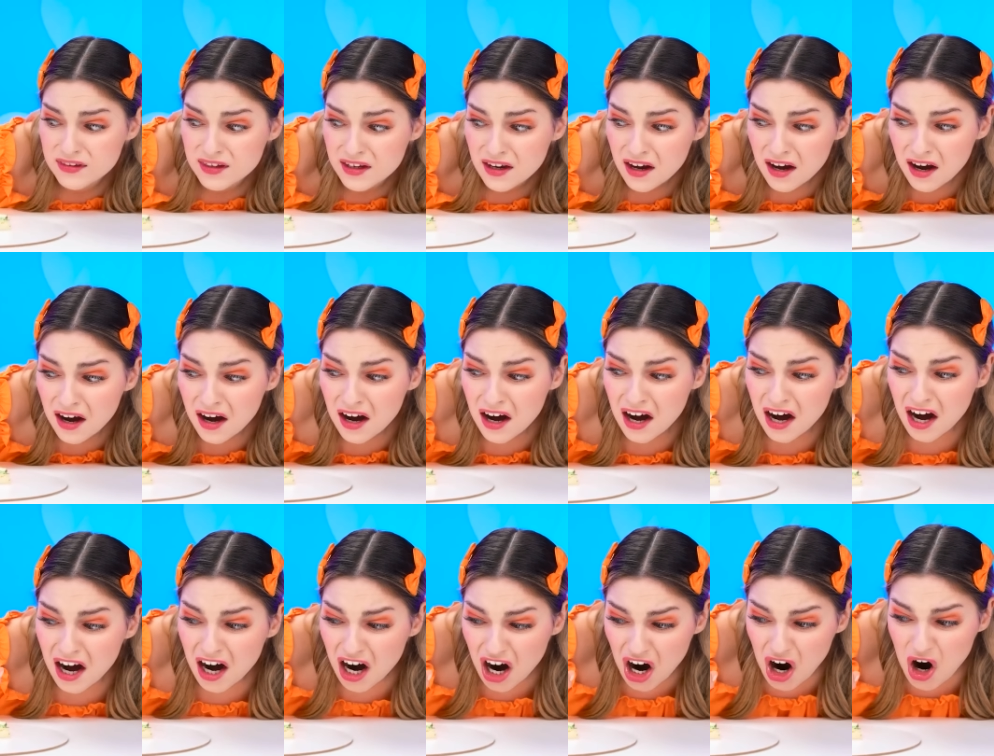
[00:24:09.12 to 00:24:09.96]
stinky
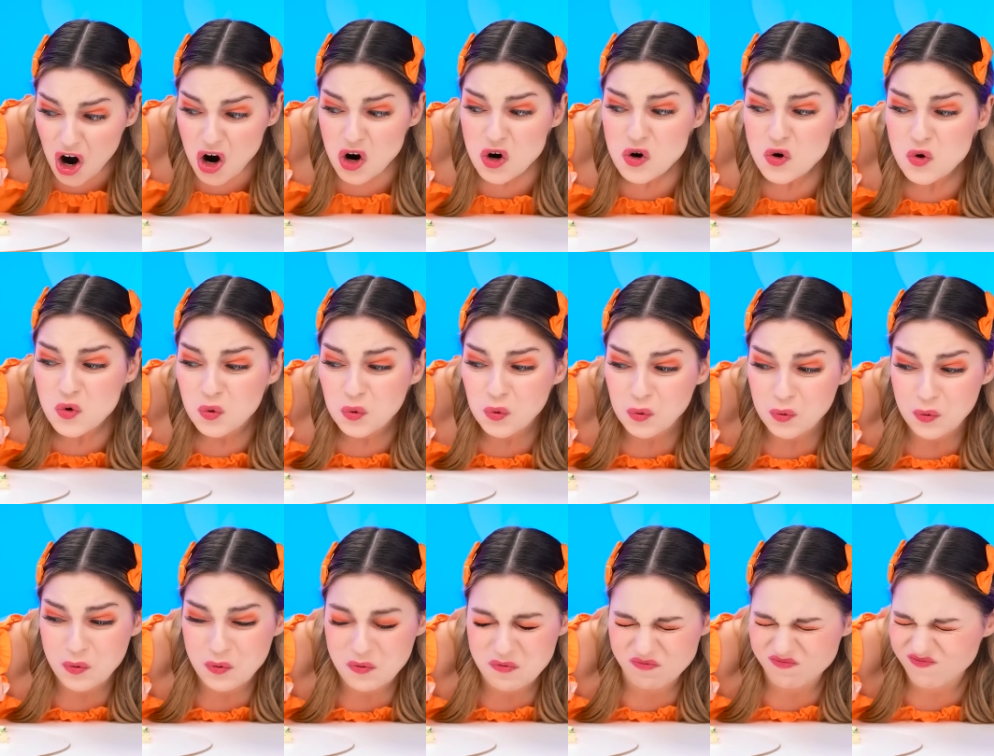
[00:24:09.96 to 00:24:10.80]
cheese with
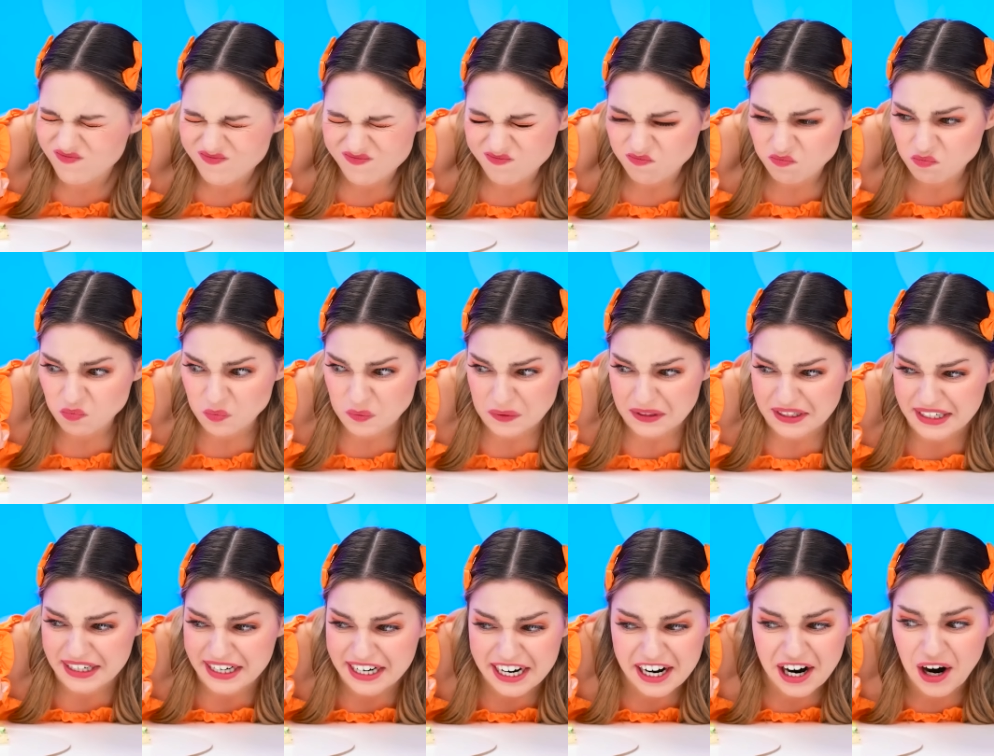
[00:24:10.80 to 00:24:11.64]
mold. Oh,
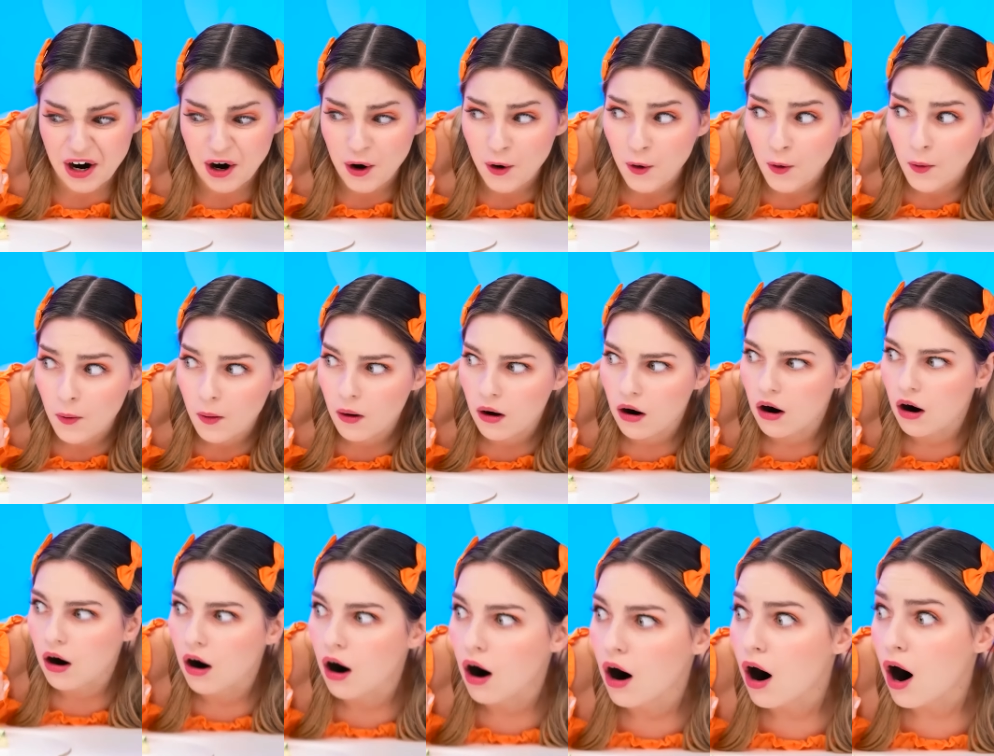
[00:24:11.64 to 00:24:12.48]
who's going to have a
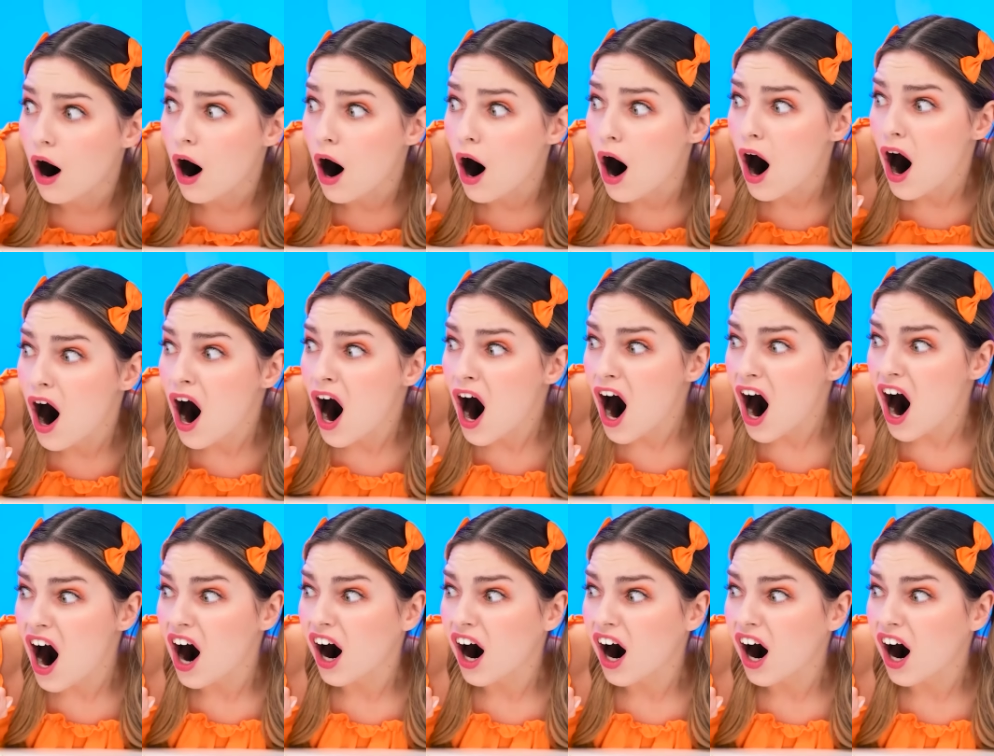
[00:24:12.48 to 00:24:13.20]
big piece?